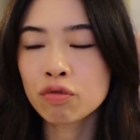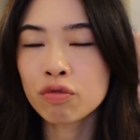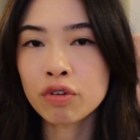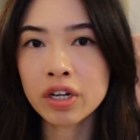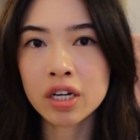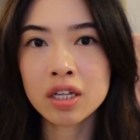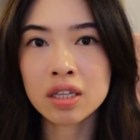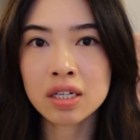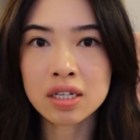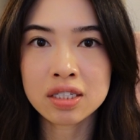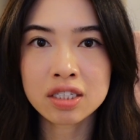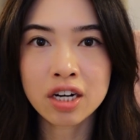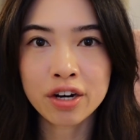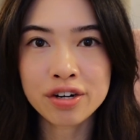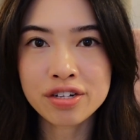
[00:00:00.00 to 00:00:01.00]
reading the
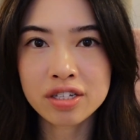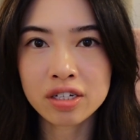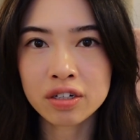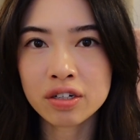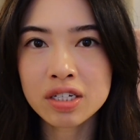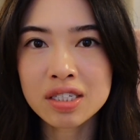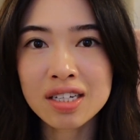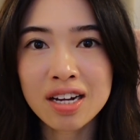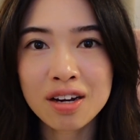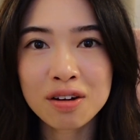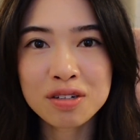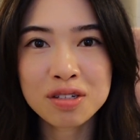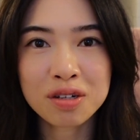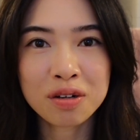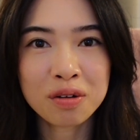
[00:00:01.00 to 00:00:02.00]
entire series now,
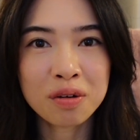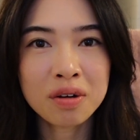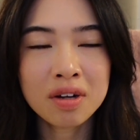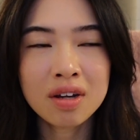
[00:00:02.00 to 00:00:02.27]
so